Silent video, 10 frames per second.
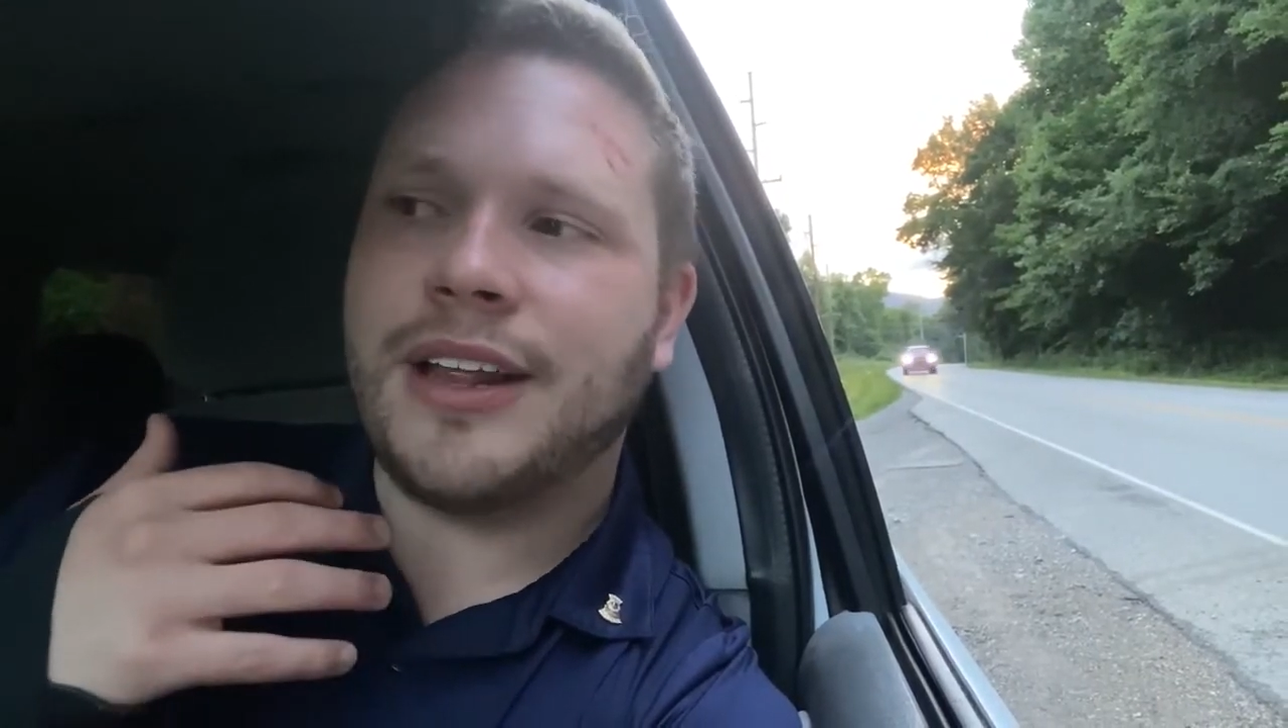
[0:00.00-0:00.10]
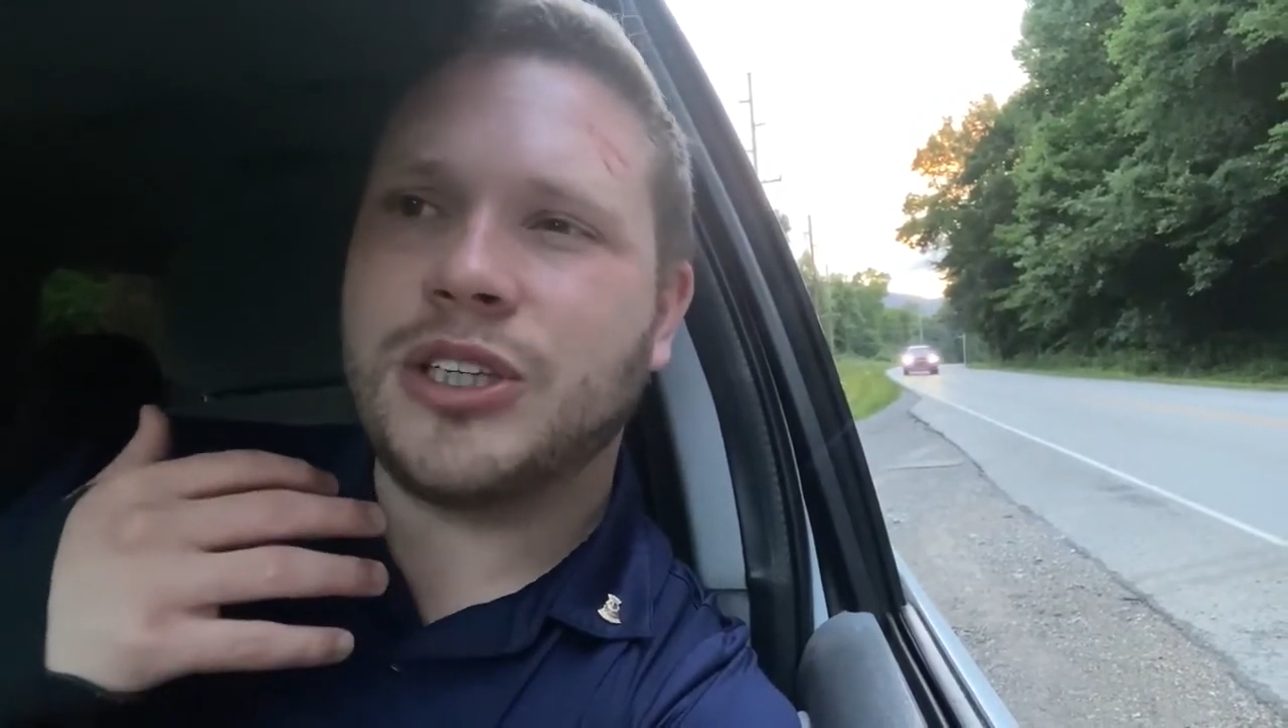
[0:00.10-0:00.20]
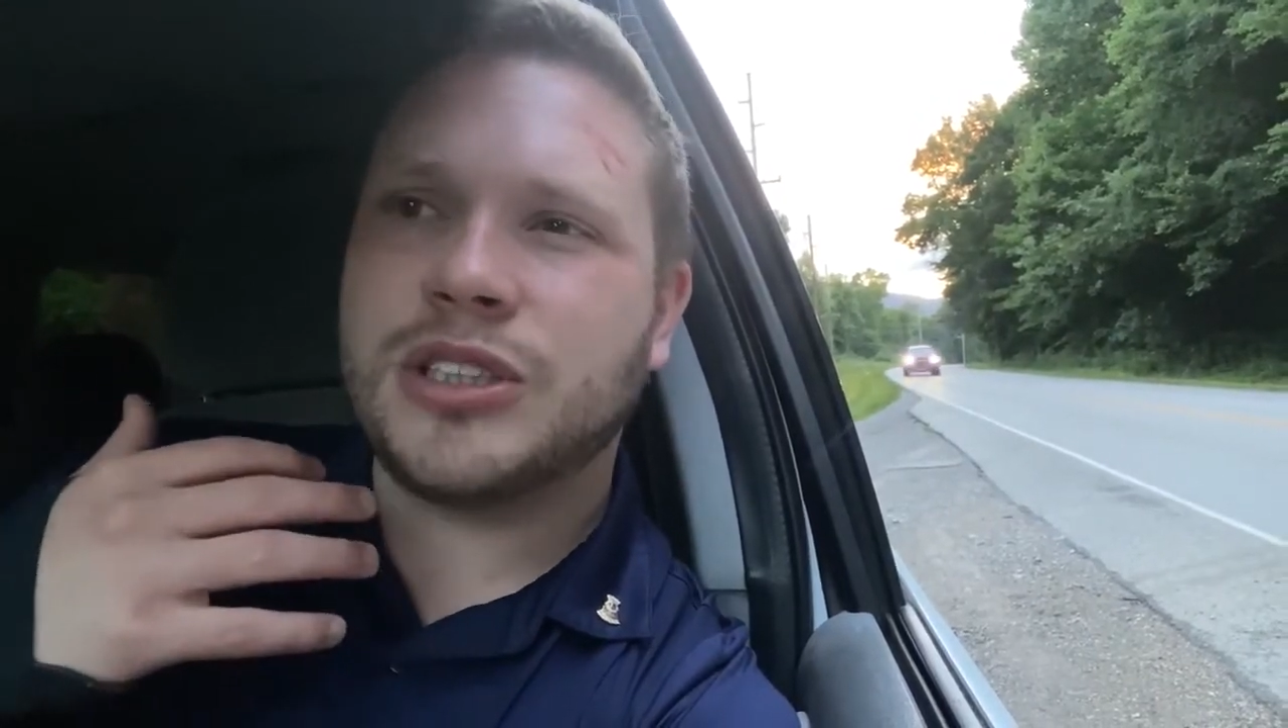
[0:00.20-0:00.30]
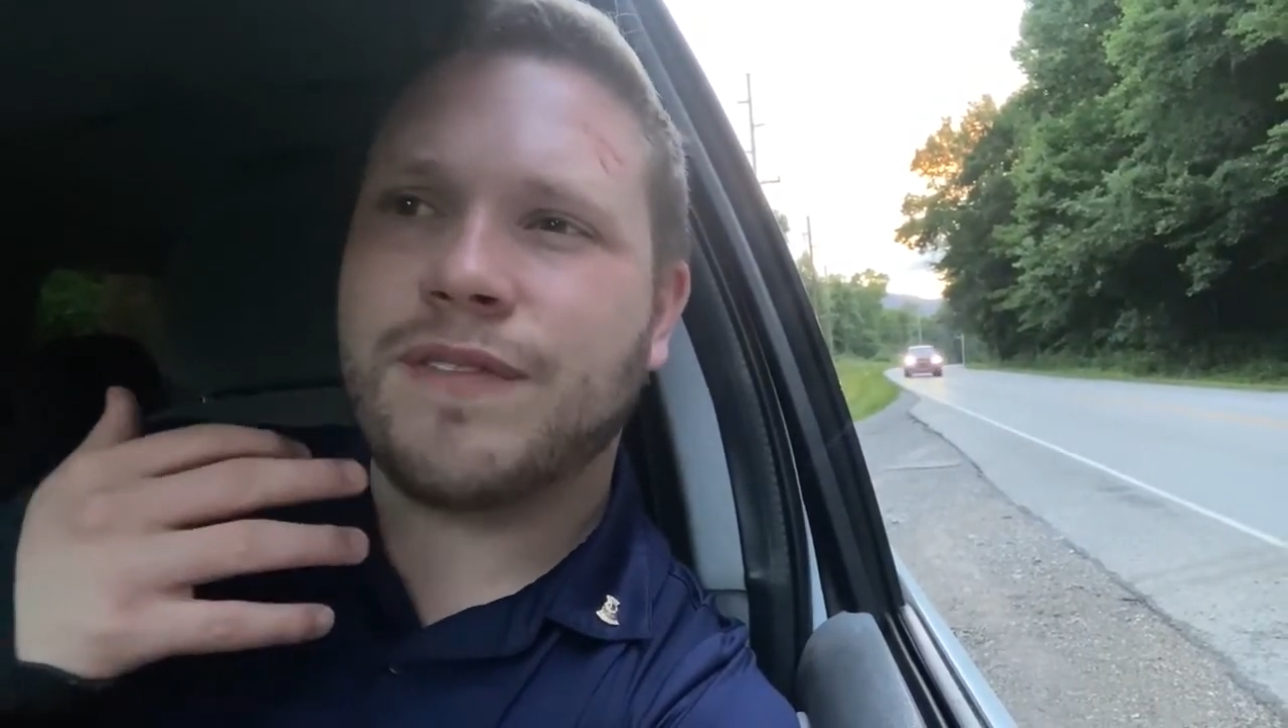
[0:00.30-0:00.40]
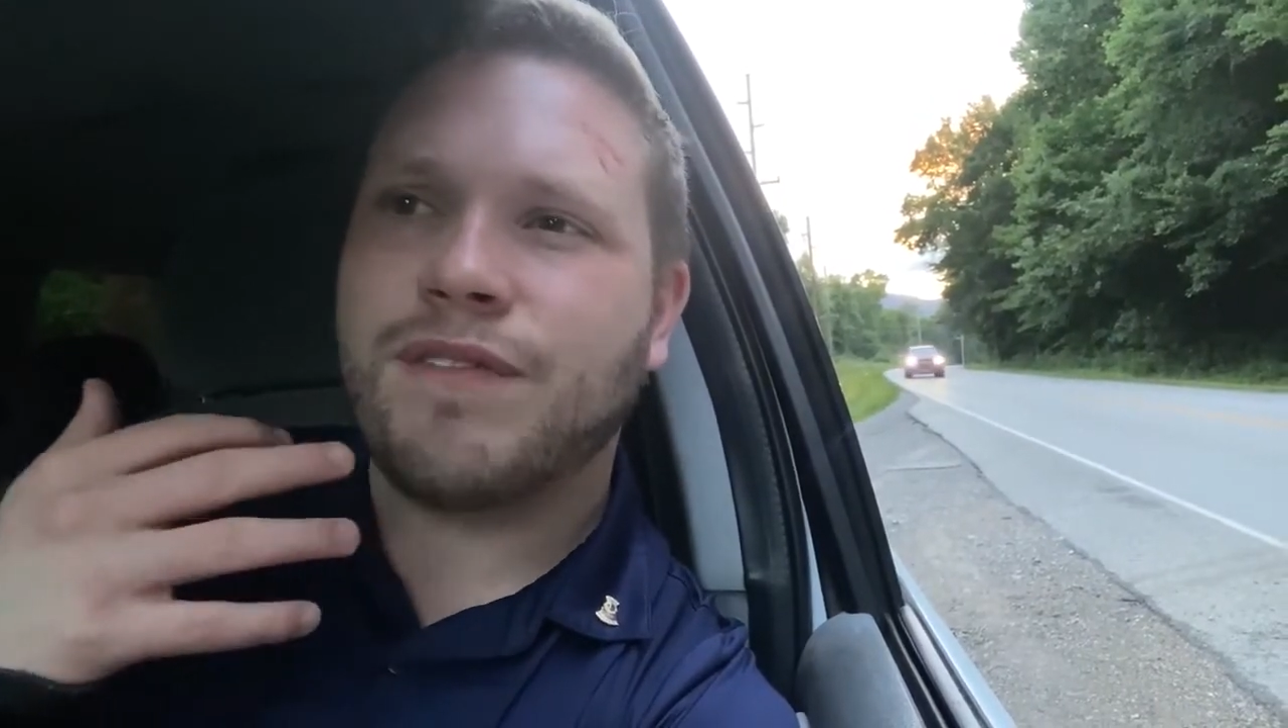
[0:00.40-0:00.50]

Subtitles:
just